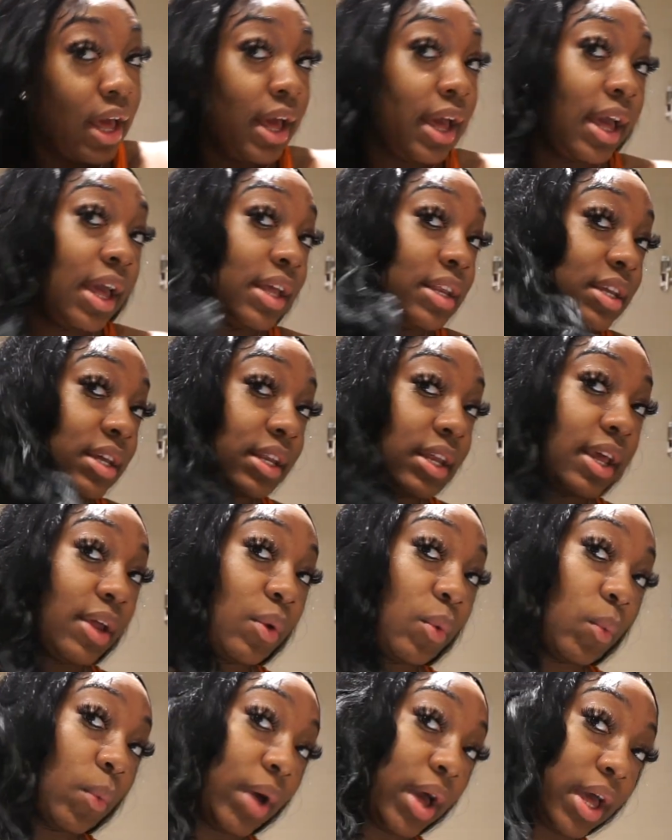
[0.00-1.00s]
It did
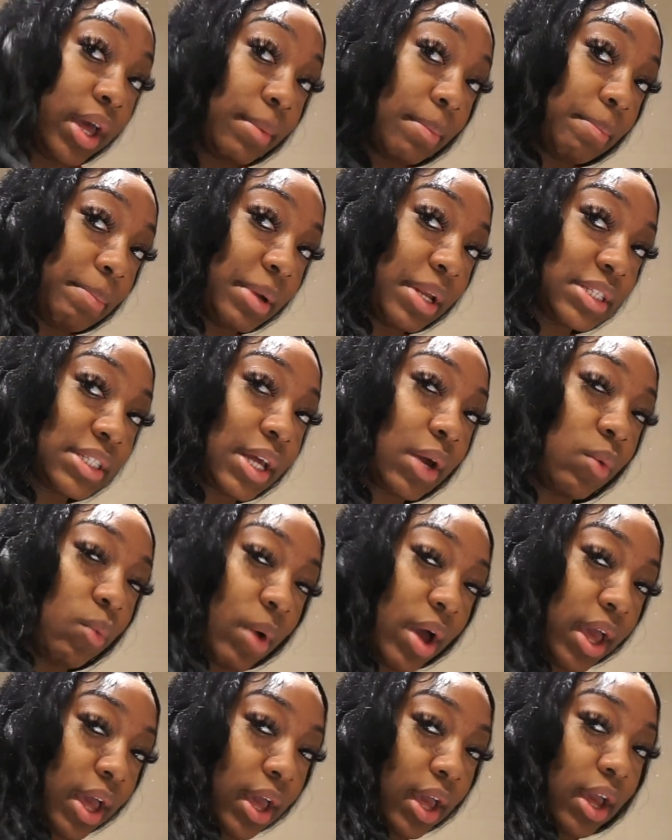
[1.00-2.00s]
get wet, but it's like
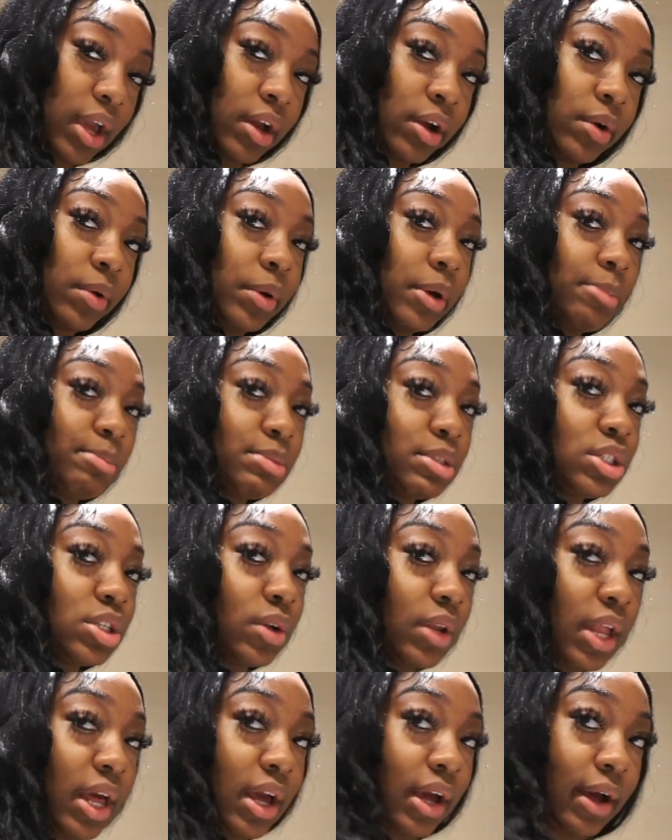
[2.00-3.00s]
wet and crimped. So
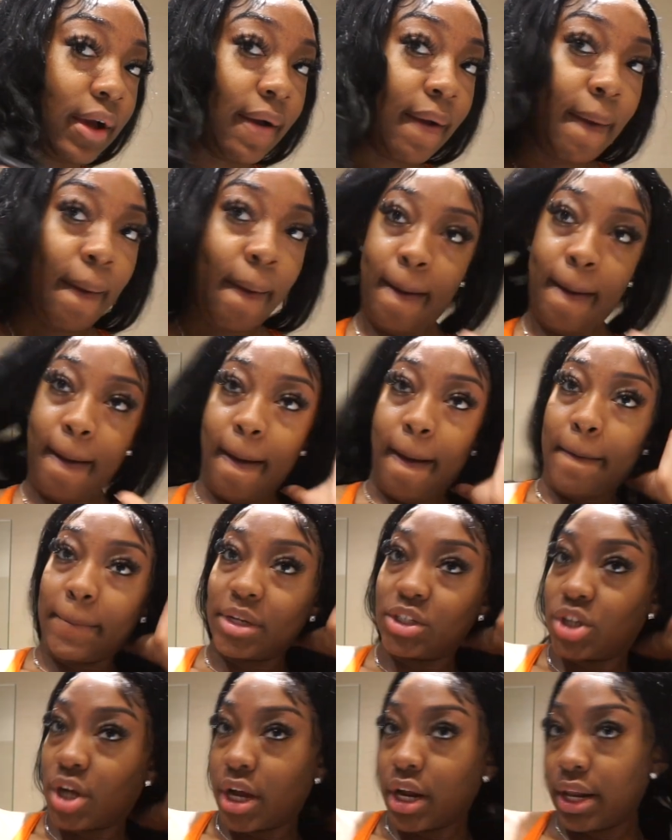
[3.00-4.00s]
like, I'm gonna
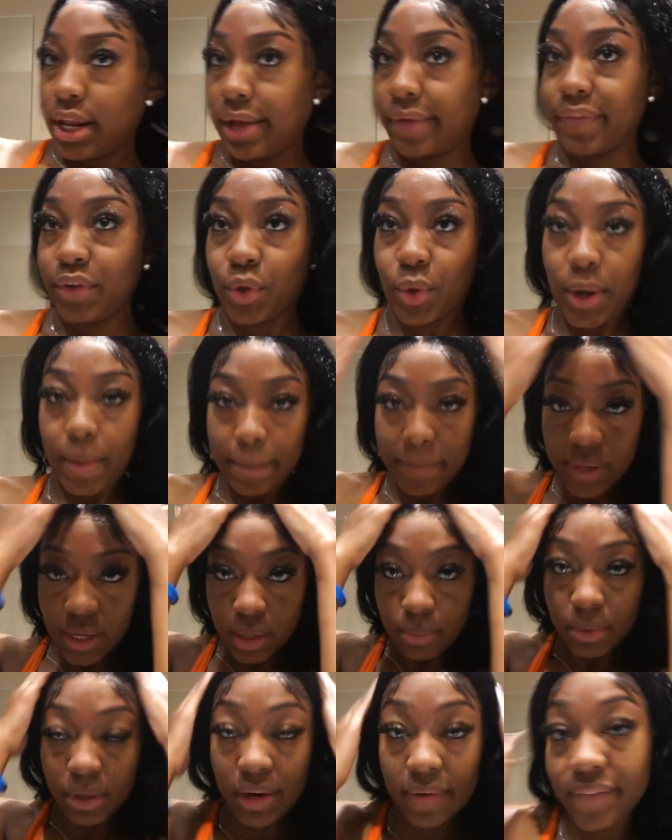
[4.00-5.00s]
try to like recrimp
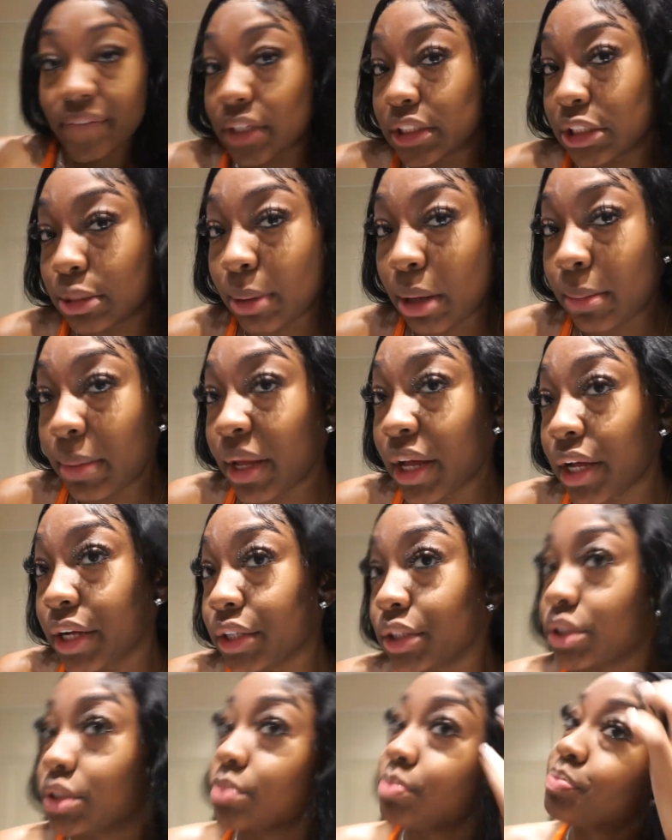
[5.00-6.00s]
it. We're gonna fix the baby
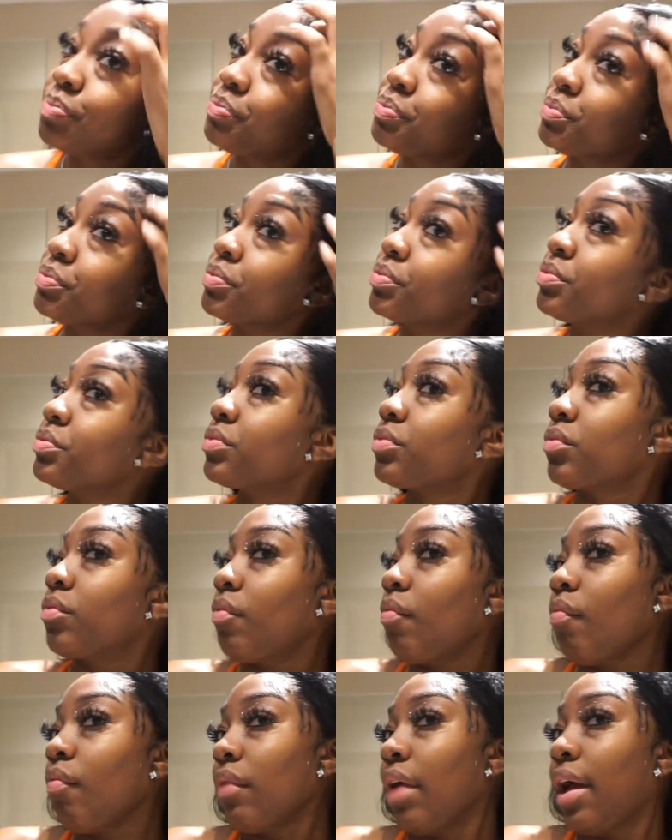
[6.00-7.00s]
hairs
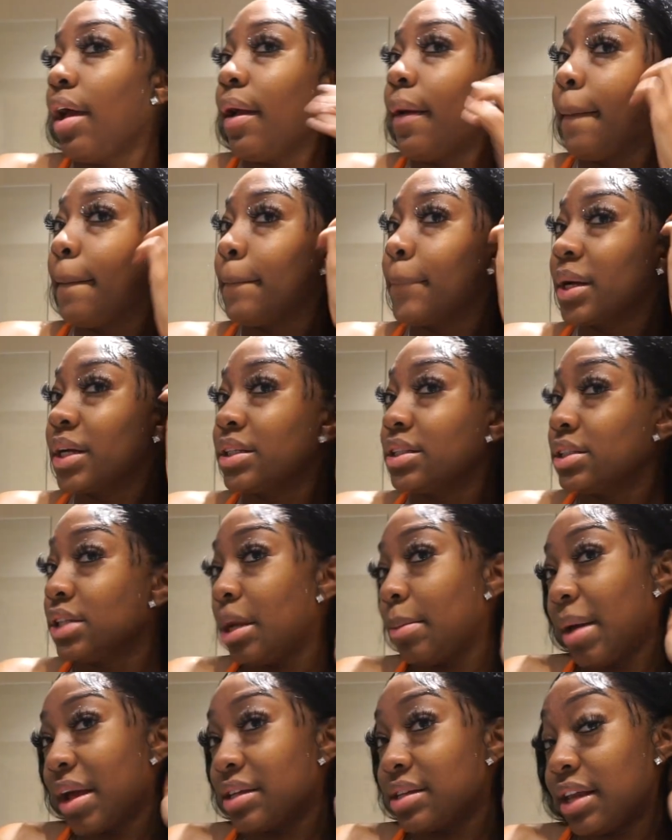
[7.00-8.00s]
and bring this
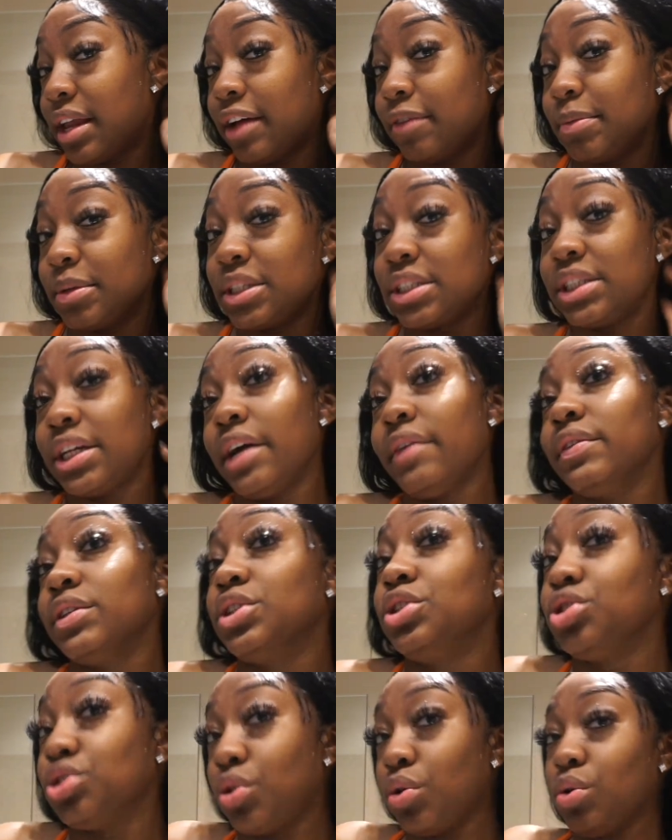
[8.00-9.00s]
hair back to life. But this hair is
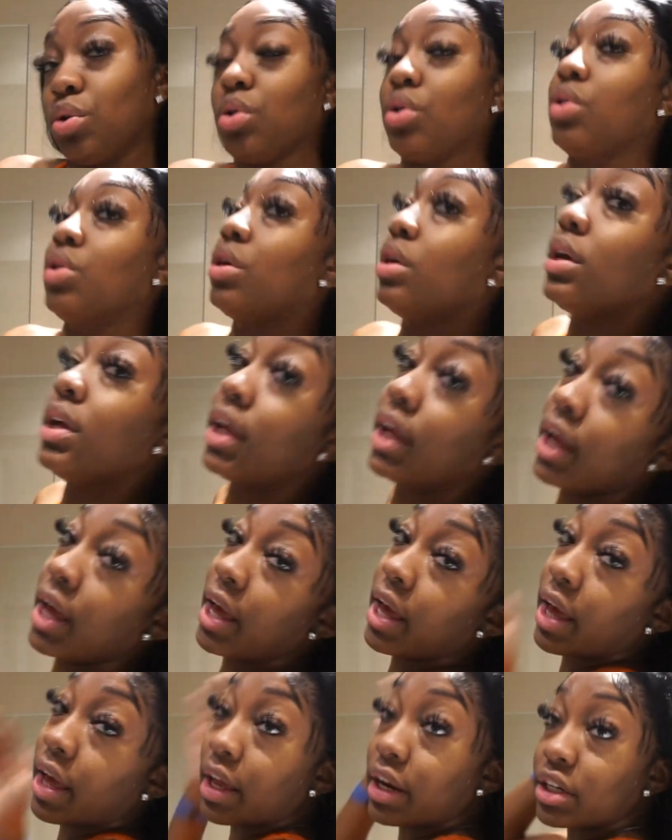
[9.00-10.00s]
so long
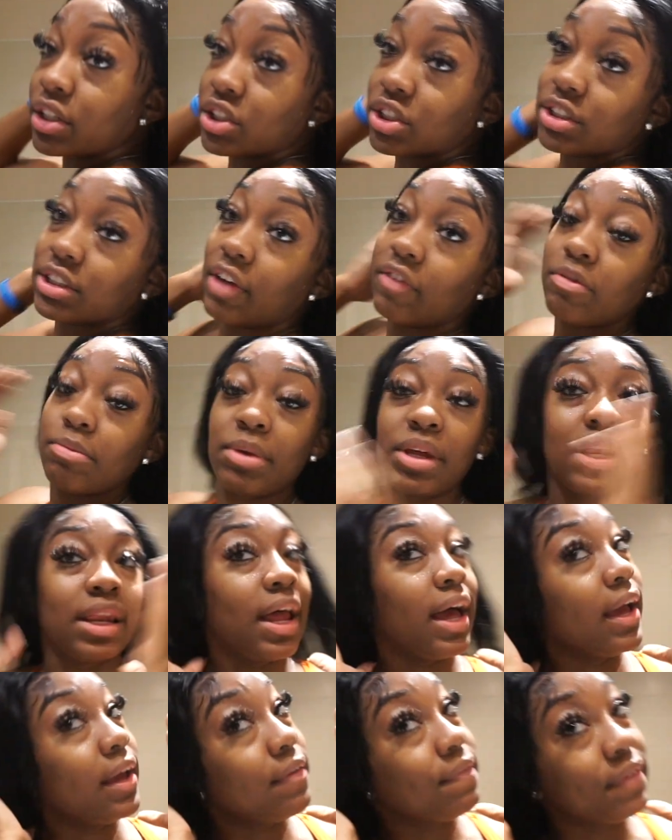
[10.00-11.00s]
and it's just giving me
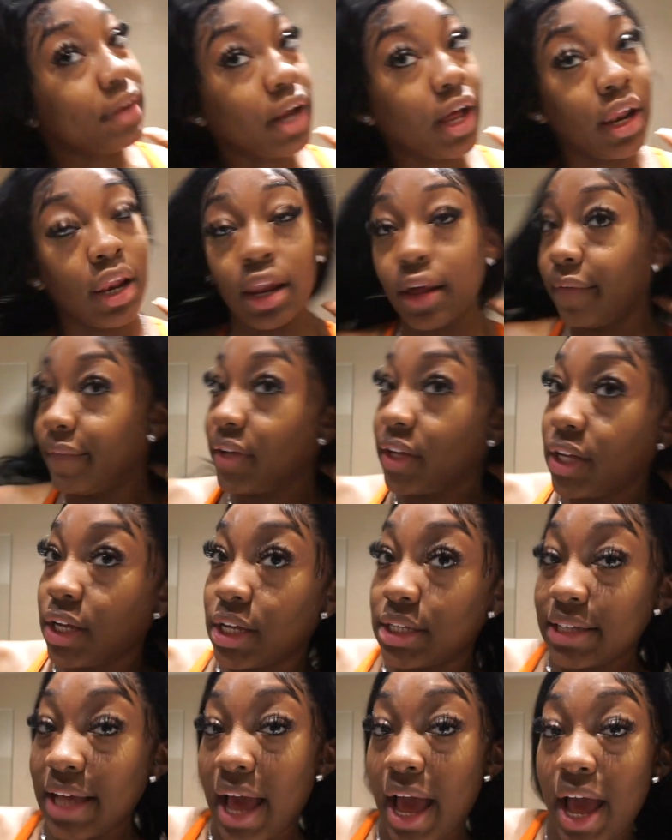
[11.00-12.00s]
life and I love it.
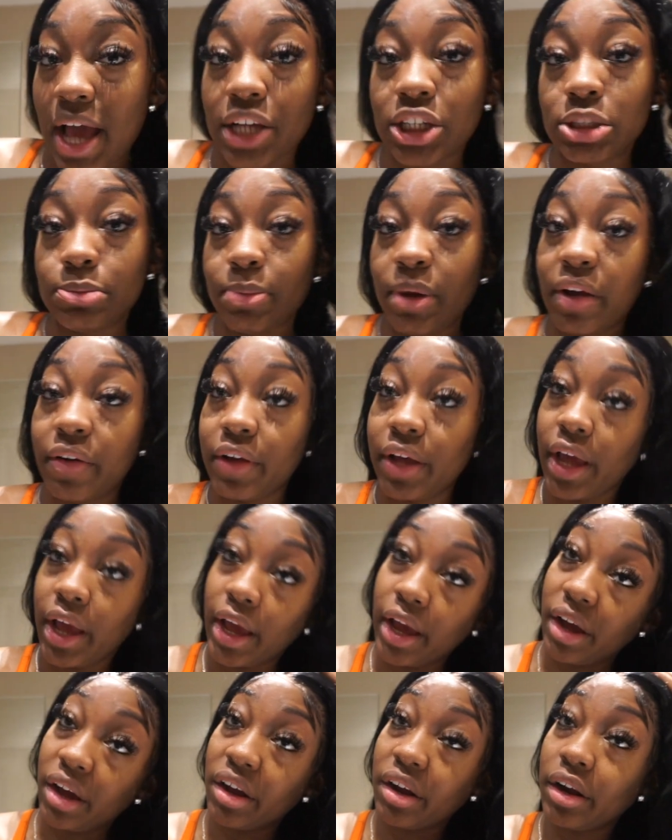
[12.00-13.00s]
It's Ashimary
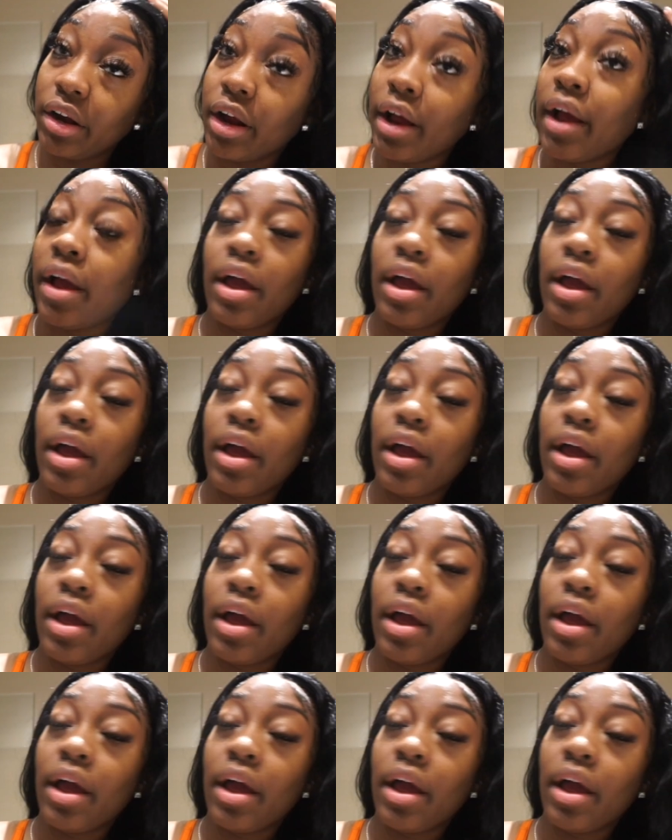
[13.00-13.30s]
Hair.